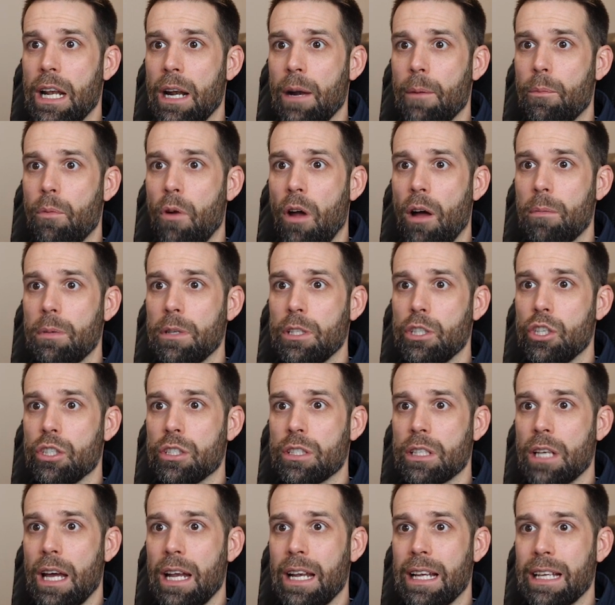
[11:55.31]
And I'll probably
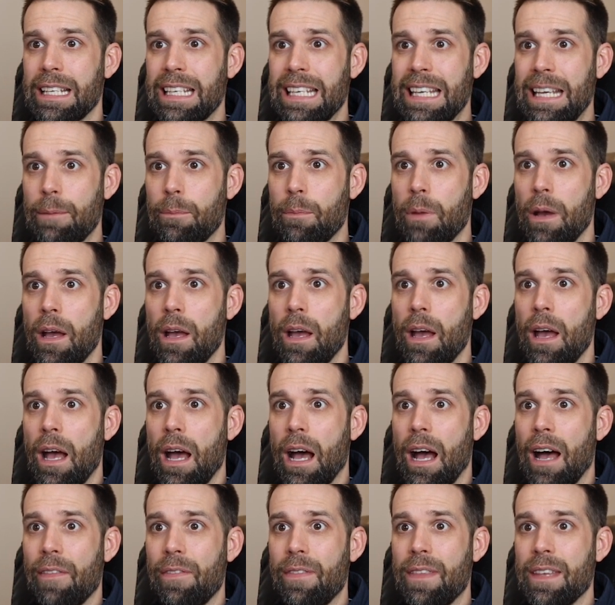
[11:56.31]
just kind of keep
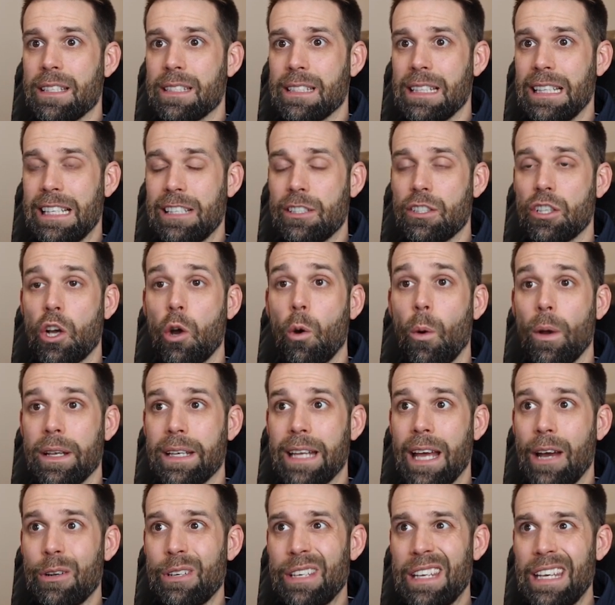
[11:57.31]
this list going
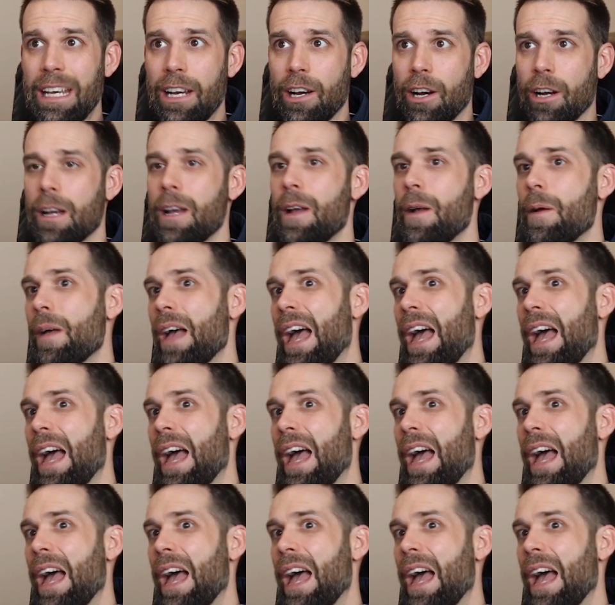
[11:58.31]
down here.